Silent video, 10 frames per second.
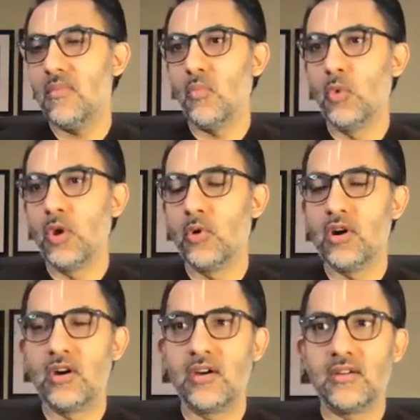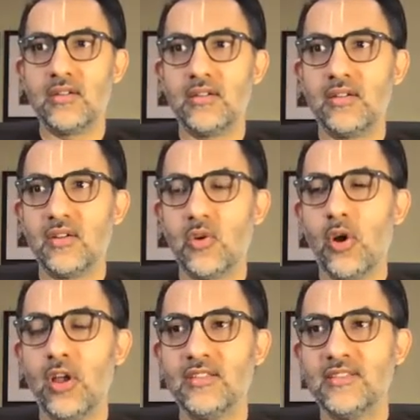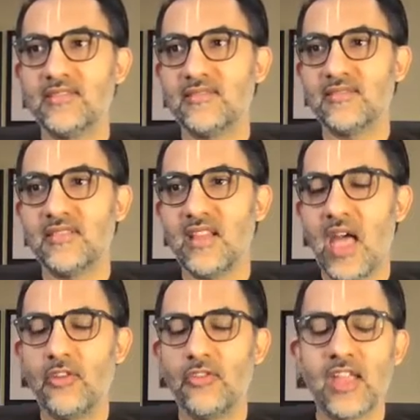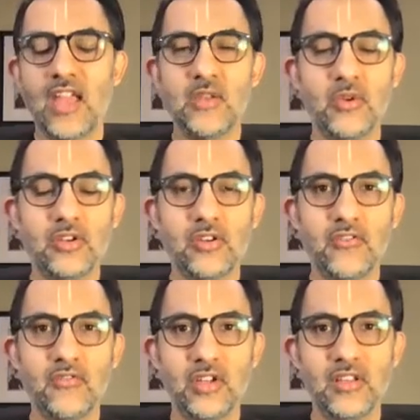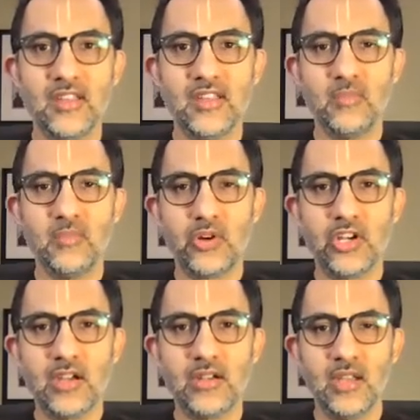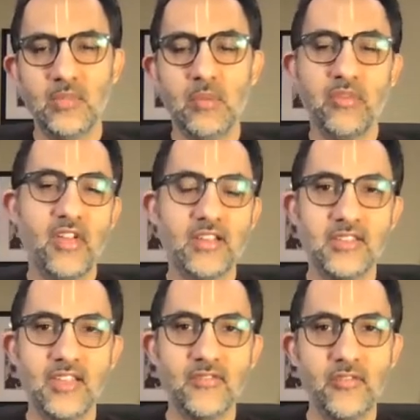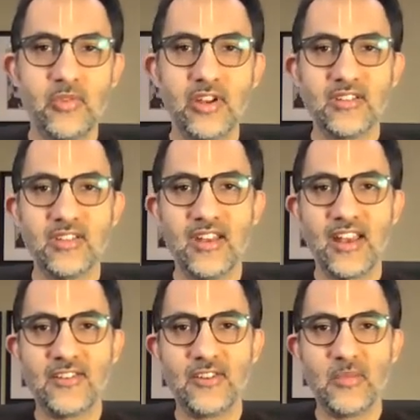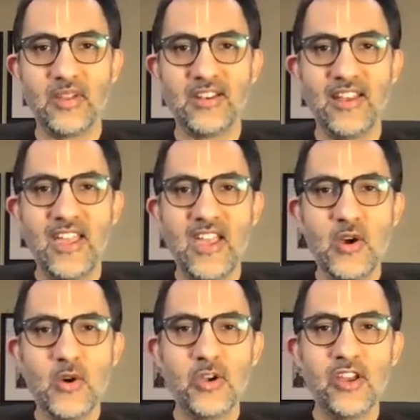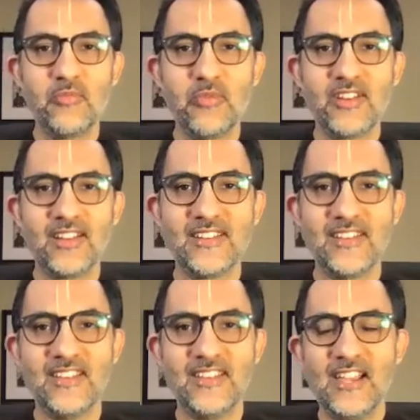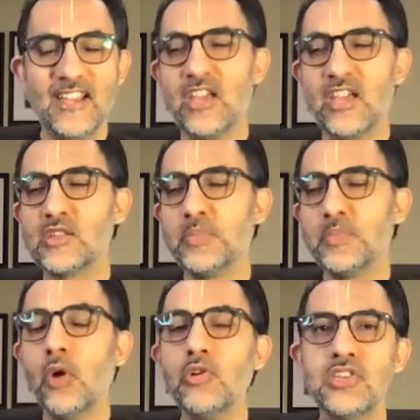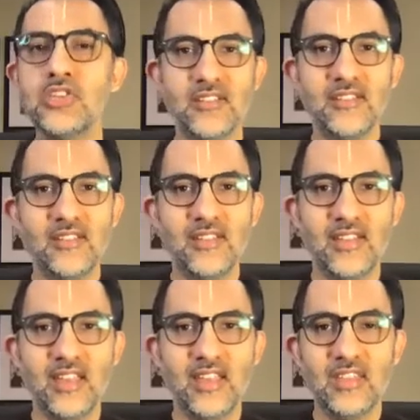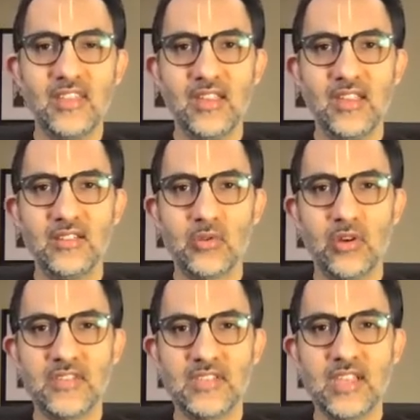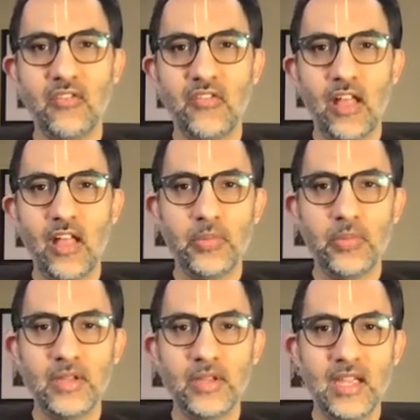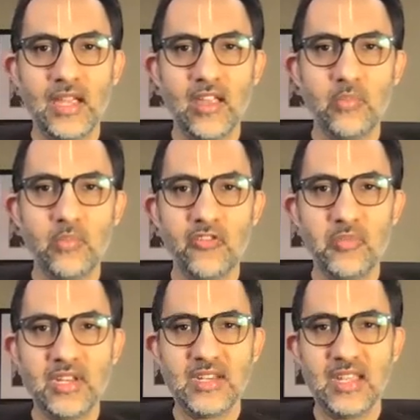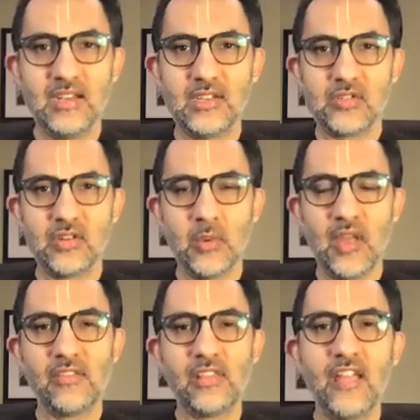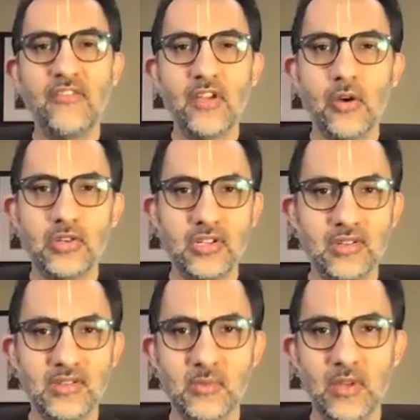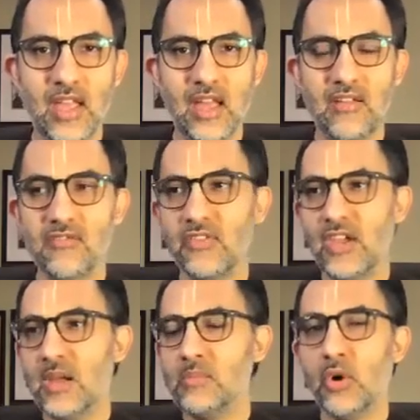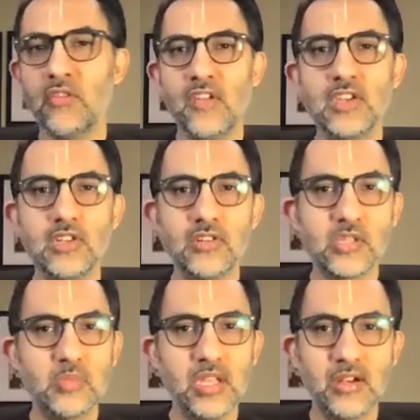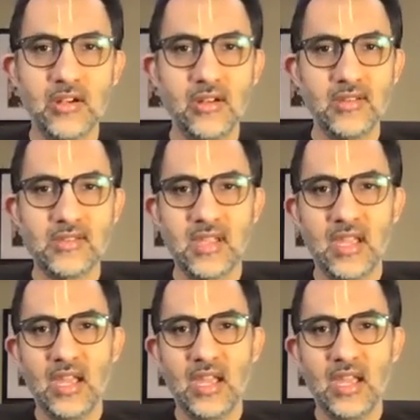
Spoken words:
we were quite, I don't think anyone could have really predicted, maybe Vyasadeva could have predicted it, I don't know, but who could have predicted the explosion in the sort of self-help improvement industry? We have life coaches, we have motivational speakers,